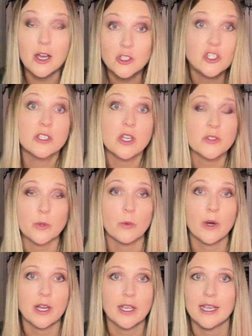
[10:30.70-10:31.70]
she's also
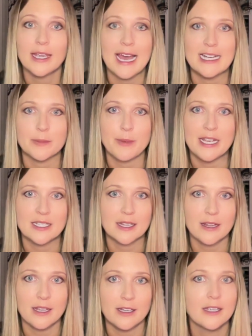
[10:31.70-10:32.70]
wearing a gas mask
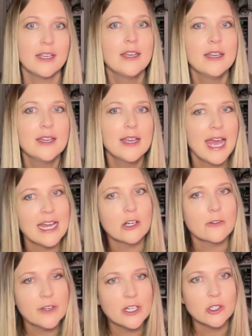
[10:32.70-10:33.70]
thing, and
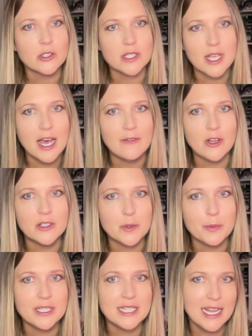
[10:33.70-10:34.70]
her fingers have also
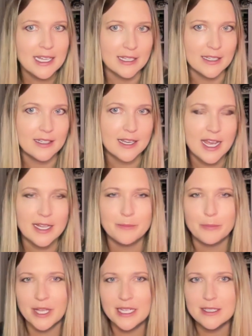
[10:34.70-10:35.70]
been taken
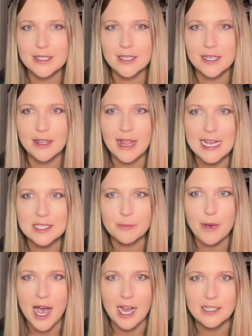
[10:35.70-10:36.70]
and placed in a glass
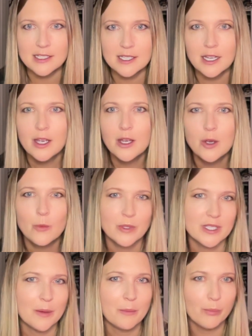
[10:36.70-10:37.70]
box with
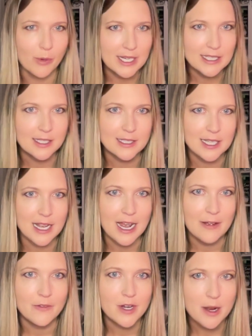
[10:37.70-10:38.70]
some bracelets that
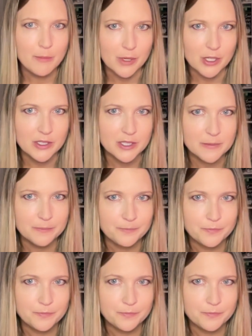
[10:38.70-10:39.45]
have numbers.